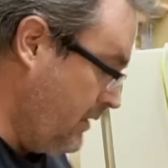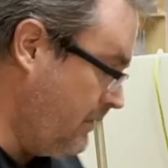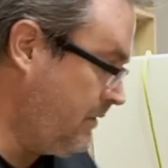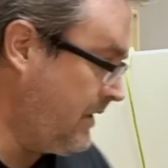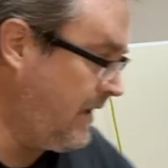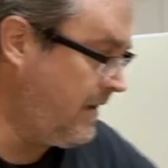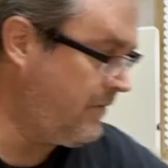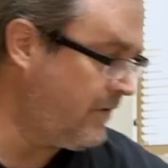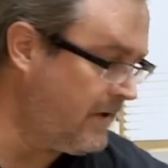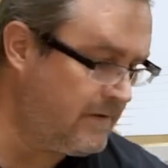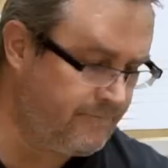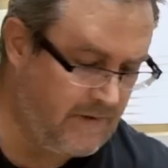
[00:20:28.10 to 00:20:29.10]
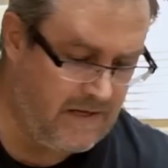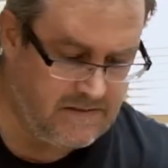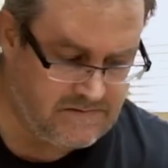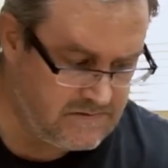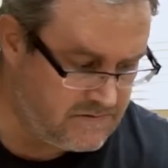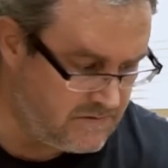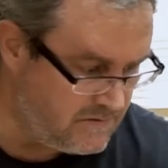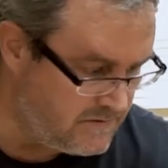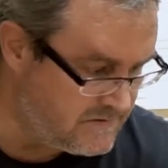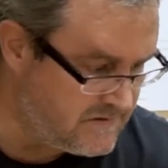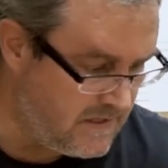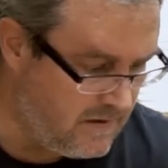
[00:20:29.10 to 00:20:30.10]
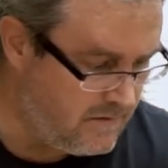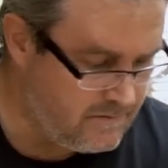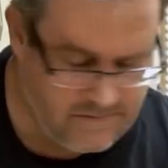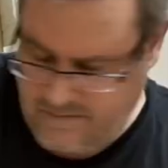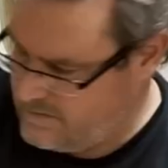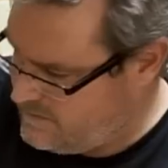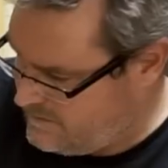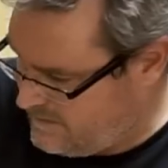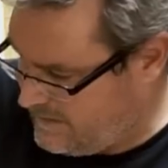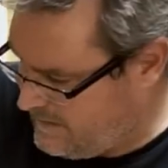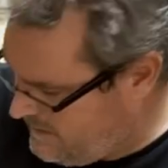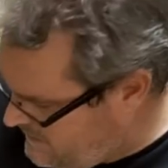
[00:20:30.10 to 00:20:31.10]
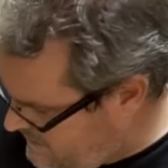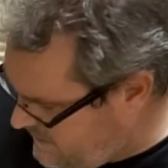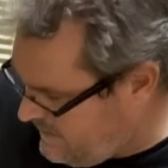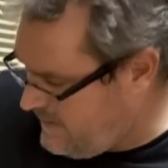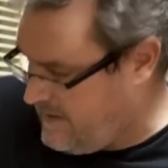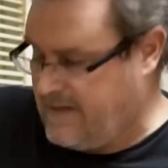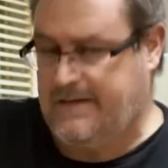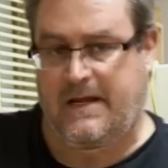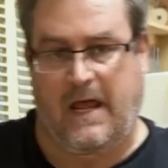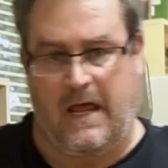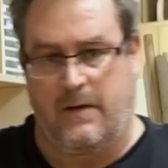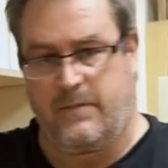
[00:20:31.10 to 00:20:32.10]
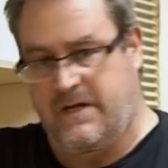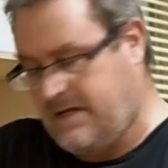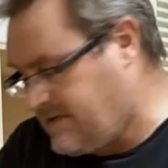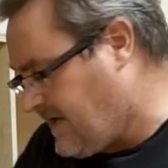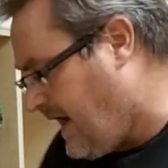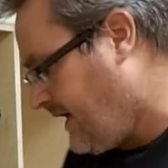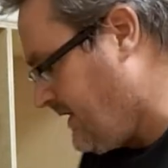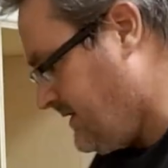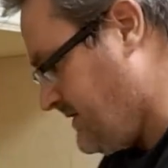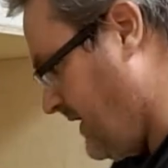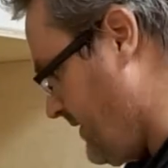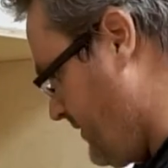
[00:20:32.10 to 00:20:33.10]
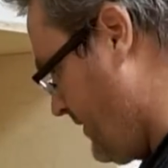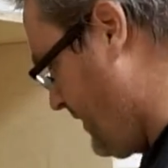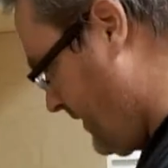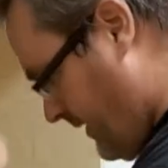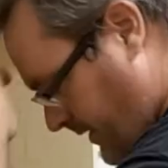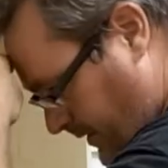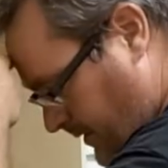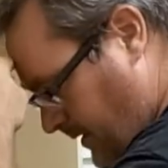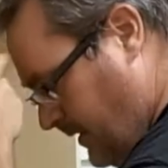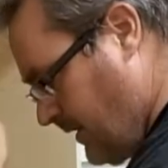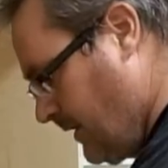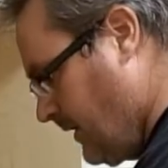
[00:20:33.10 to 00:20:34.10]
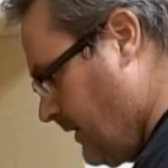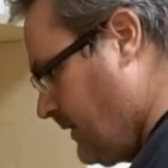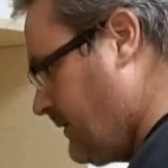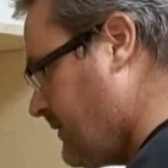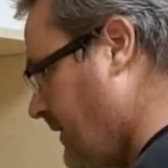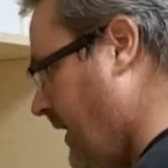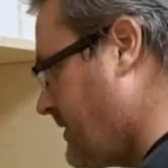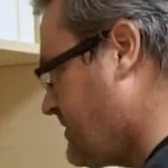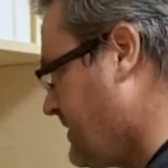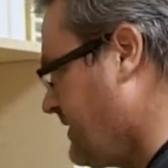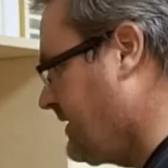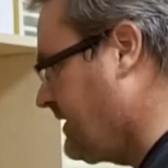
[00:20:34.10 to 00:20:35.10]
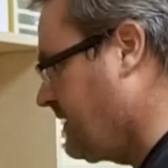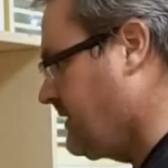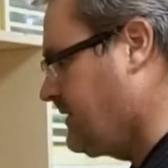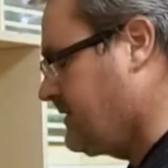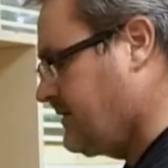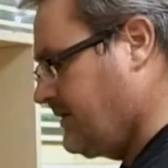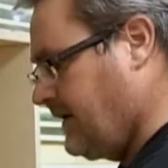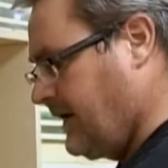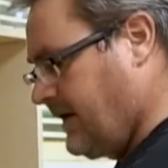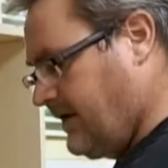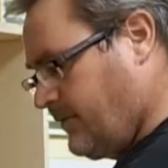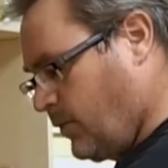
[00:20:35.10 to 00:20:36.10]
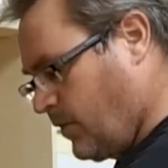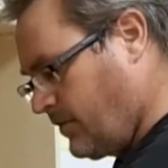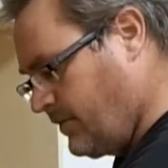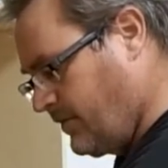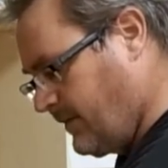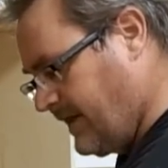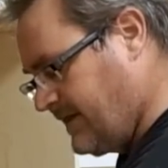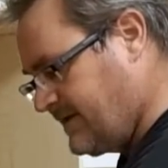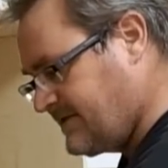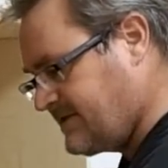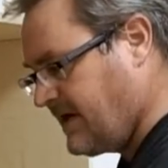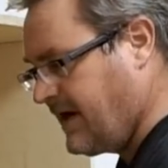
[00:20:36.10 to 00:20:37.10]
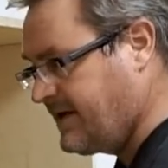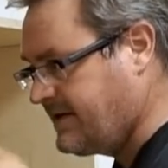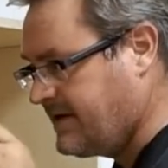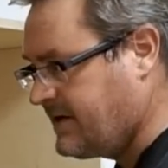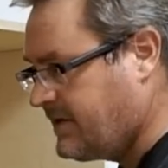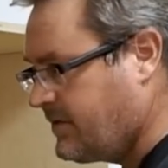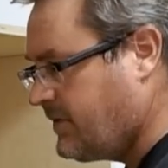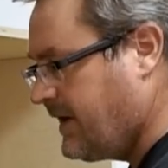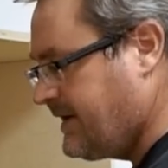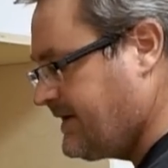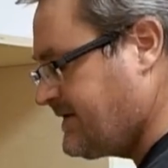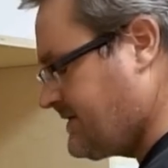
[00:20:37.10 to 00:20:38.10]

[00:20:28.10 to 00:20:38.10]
Okay, well, as it turns out, it can be exactly centered in here. You actually need more room on this side than you do on this